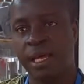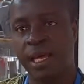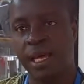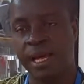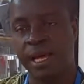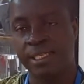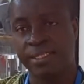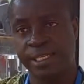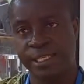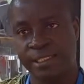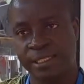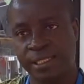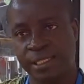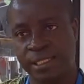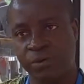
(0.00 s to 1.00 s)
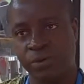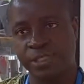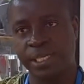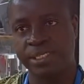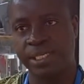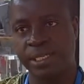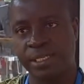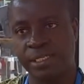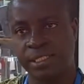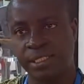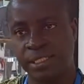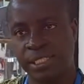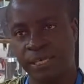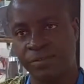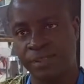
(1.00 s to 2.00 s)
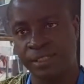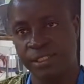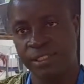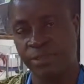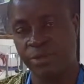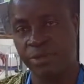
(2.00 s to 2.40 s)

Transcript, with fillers: are assessing water and sanitation services.